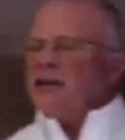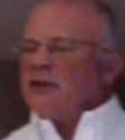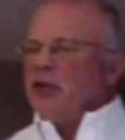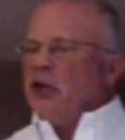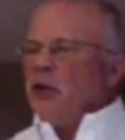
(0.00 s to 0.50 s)

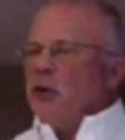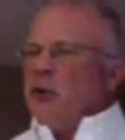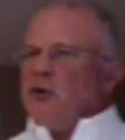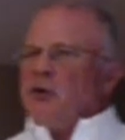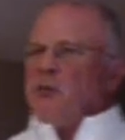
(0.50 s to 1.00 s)
a
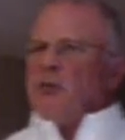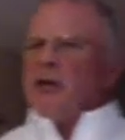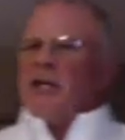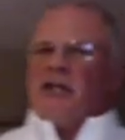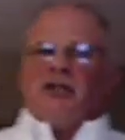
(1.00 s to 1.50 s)
huge
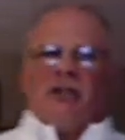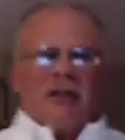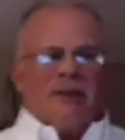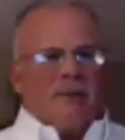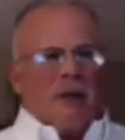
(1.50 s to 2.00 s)
bridge.
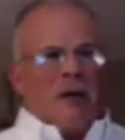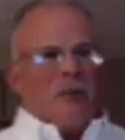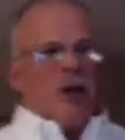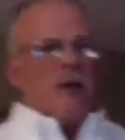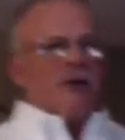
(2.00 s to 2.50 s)
It's a
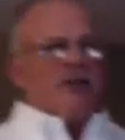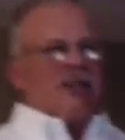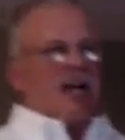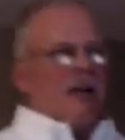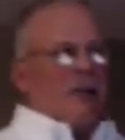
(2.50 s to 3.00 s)
Bob Roberts
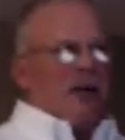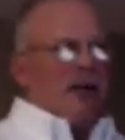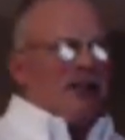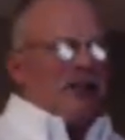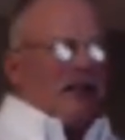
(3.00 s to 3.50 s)
style
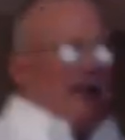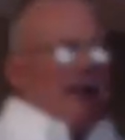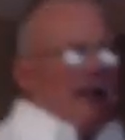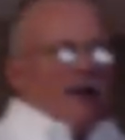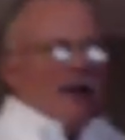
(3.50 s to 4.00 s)
bridge that
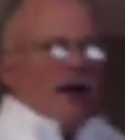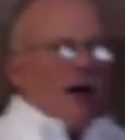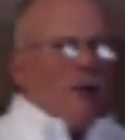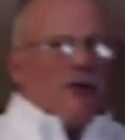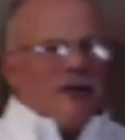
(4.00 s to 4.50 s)

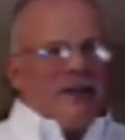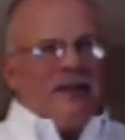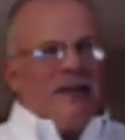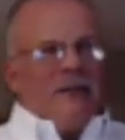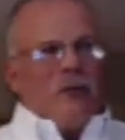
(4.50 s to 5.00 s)
almost
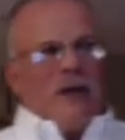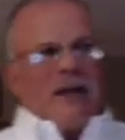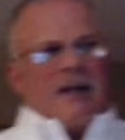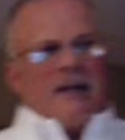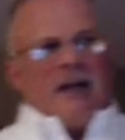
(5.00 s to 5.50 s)
doesn't even
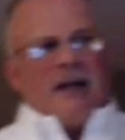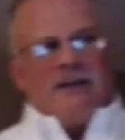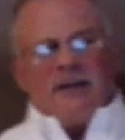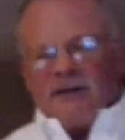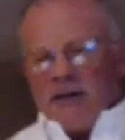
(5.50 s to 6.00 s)

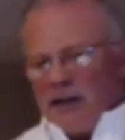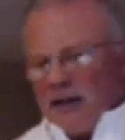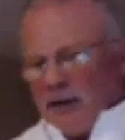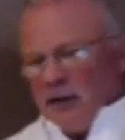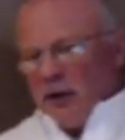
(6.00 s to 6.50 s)
recognize. It's not,
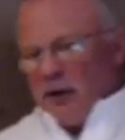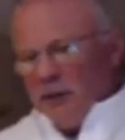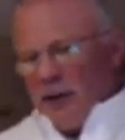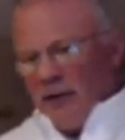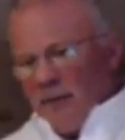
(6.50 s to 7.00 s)
you
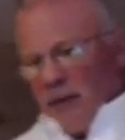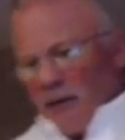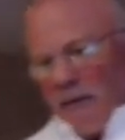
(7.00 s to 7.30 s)
may not even be able